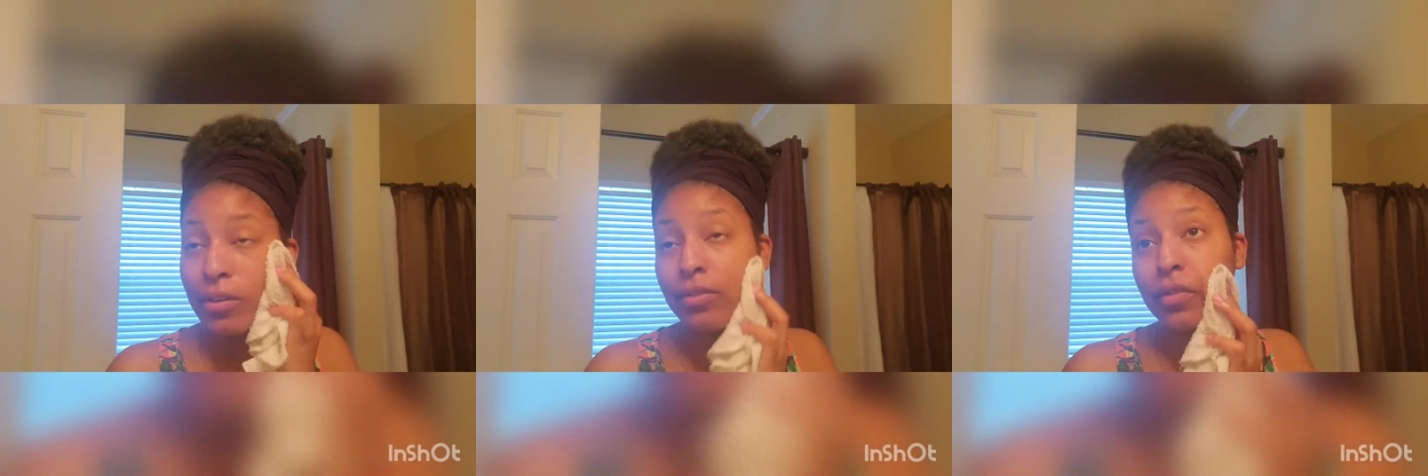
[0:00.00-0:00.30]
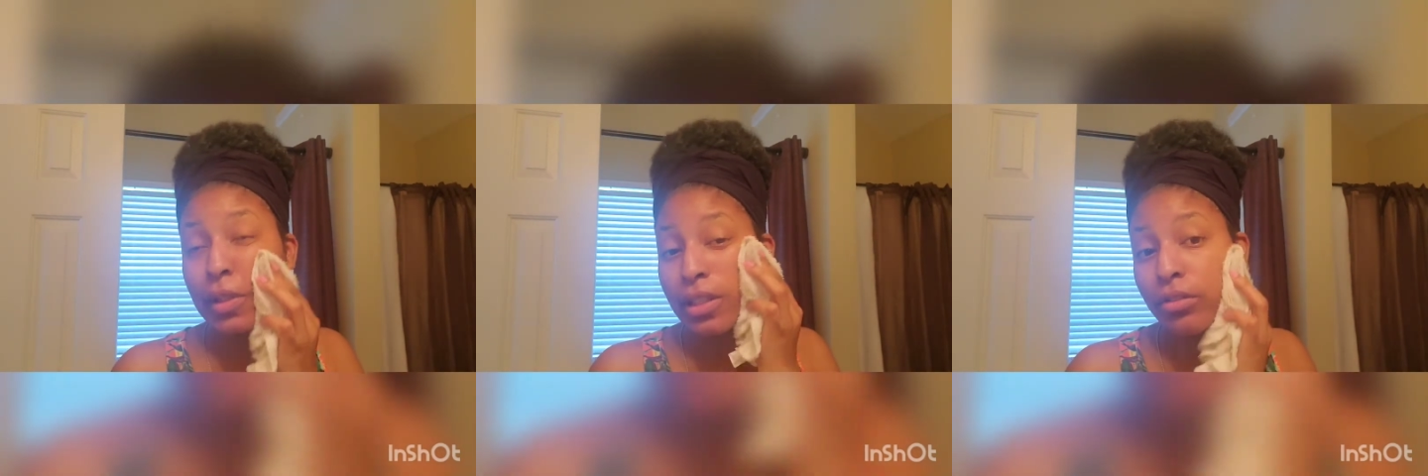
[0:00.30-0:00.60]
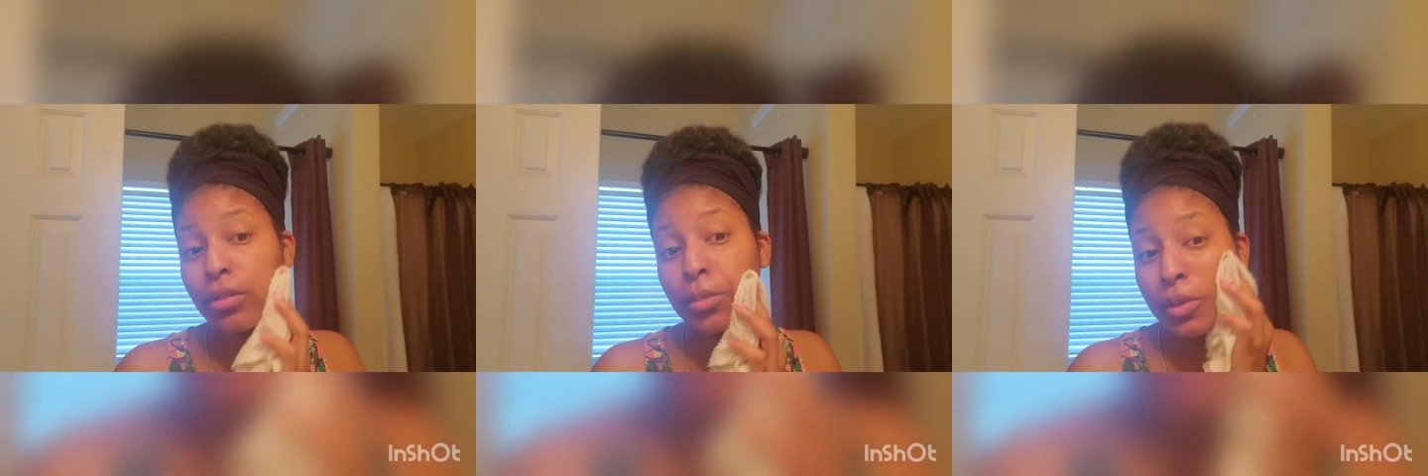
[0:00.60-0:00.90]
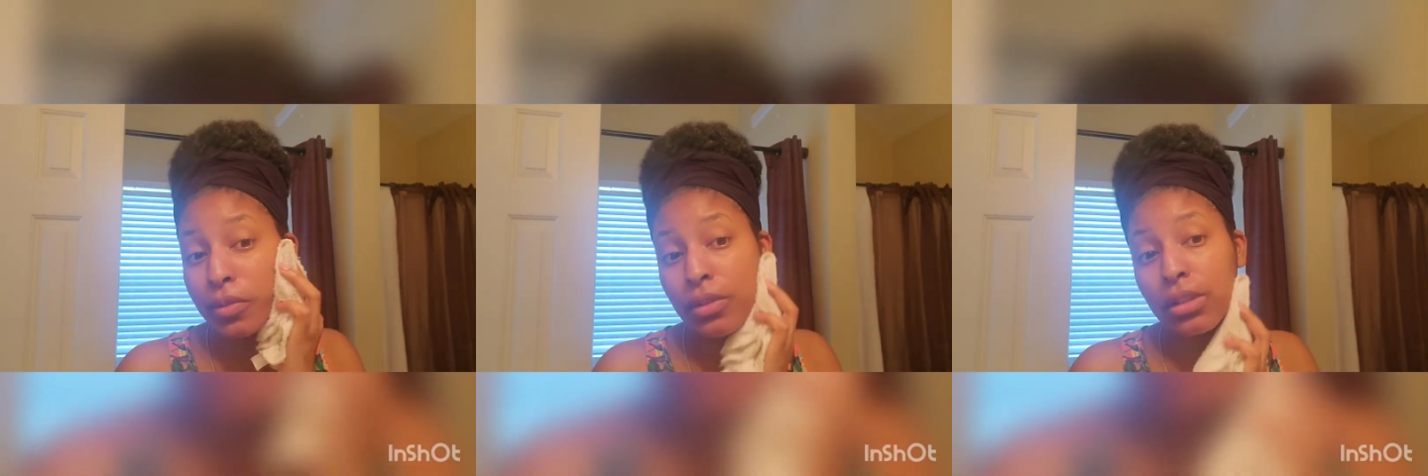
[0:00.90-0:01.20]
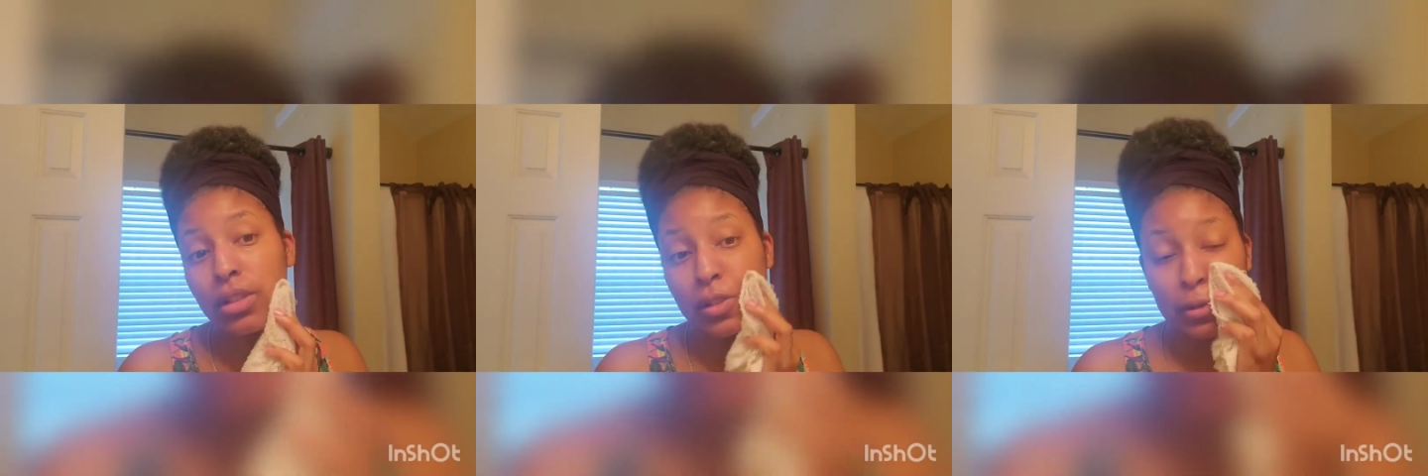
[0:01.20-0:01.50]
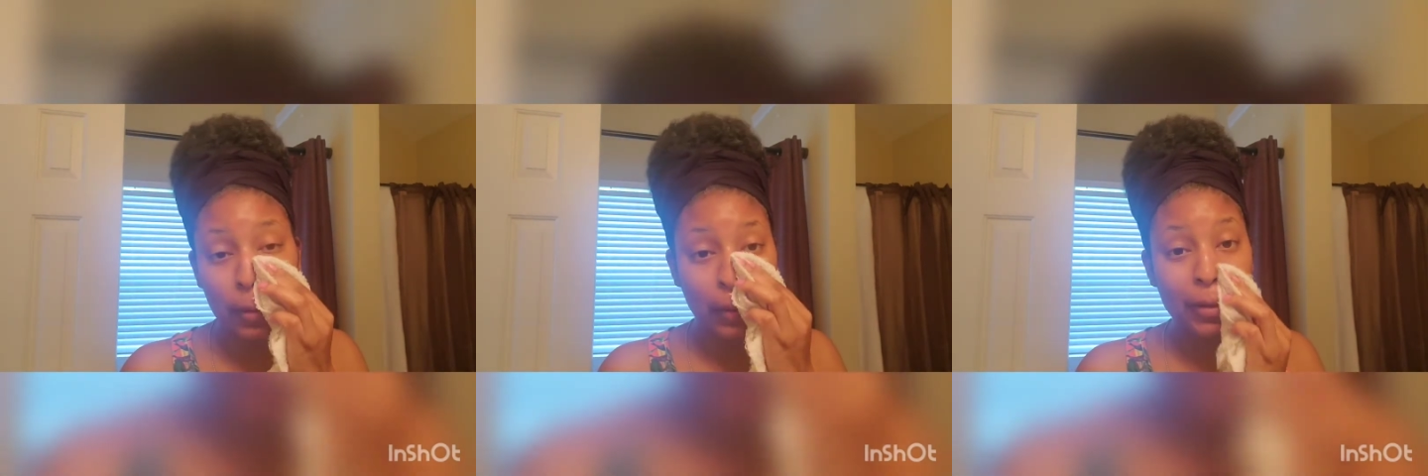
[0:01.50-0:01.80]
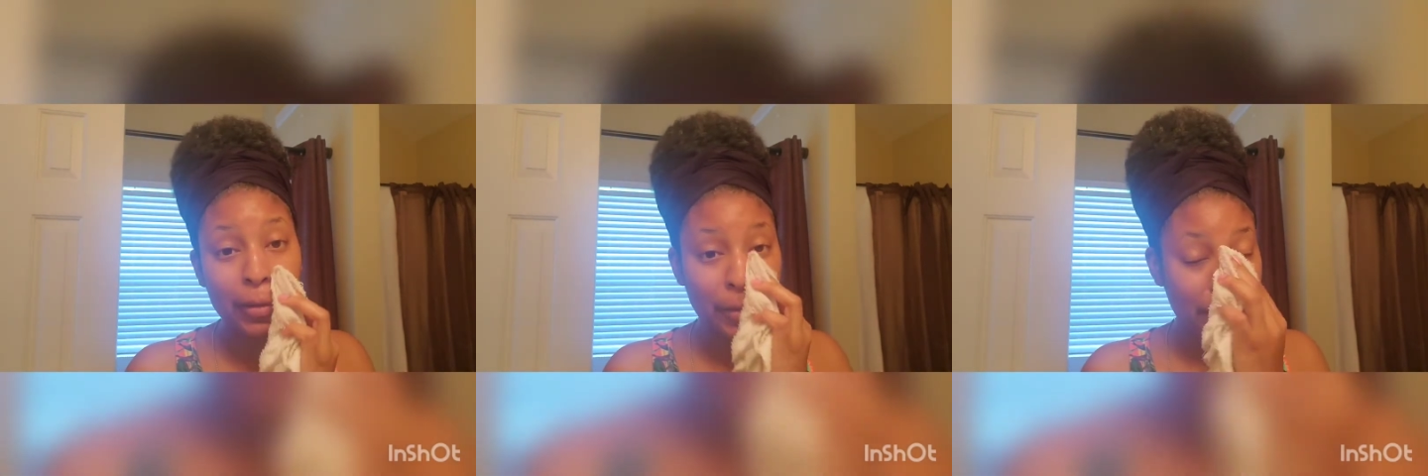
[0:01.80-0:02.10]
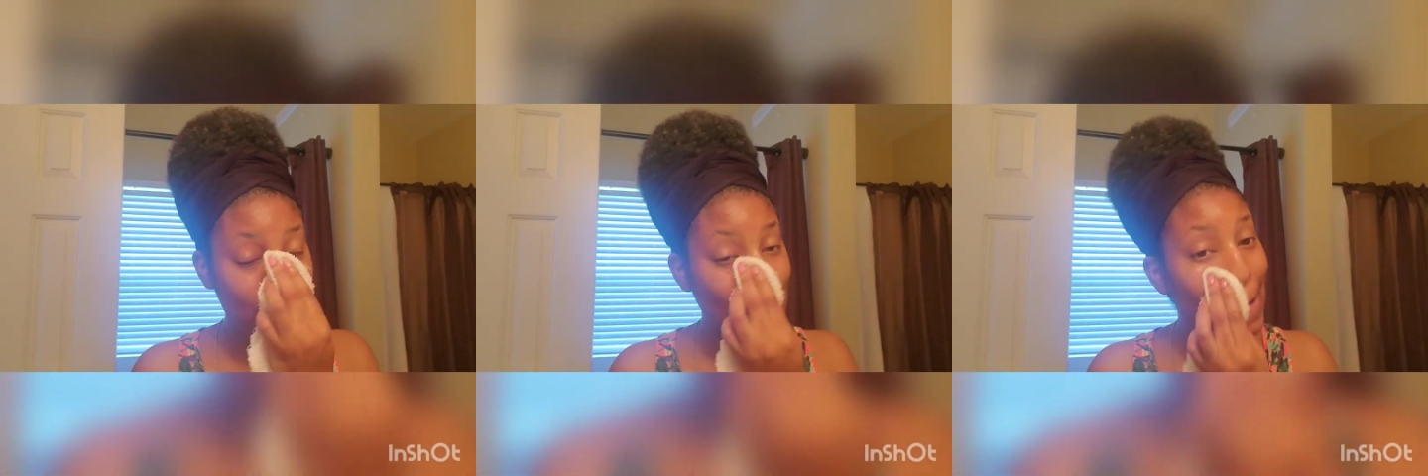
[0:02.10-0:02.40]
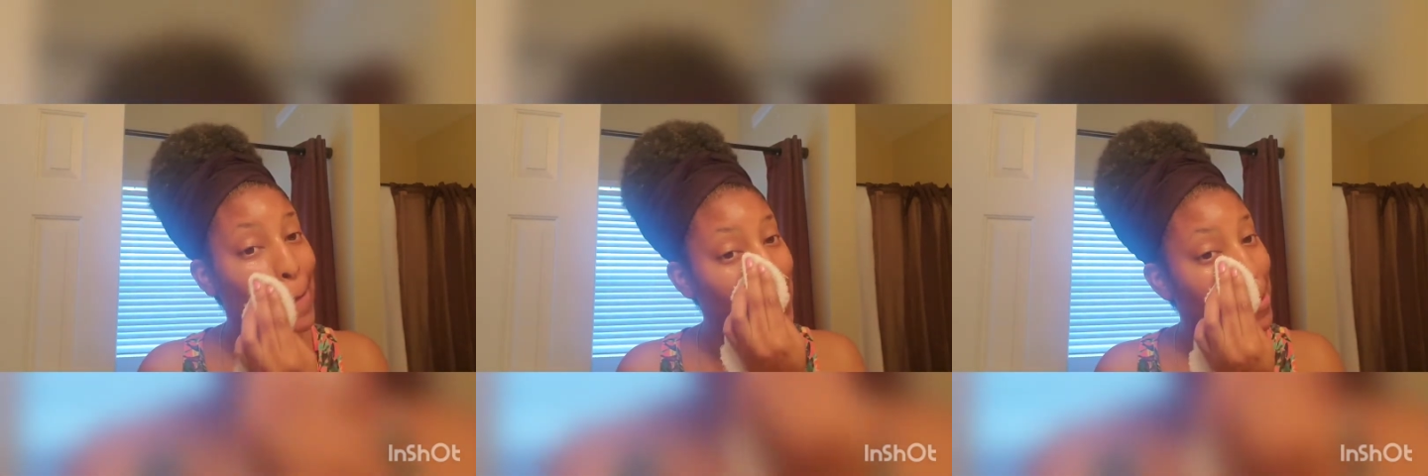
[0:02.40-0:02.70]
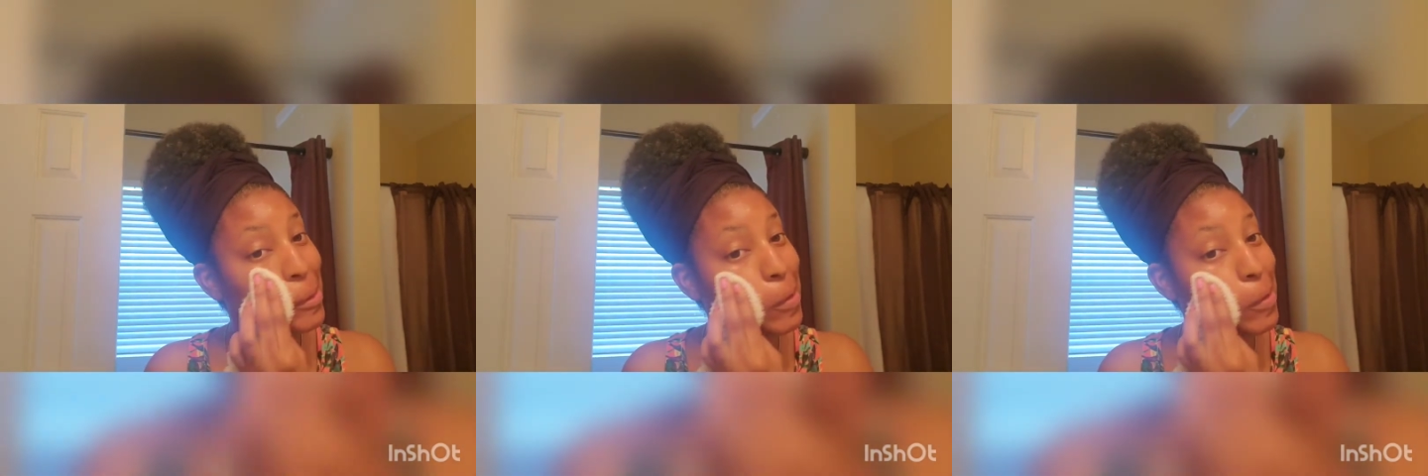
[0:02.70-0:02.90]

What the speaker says: fully remove this, do it 3 times,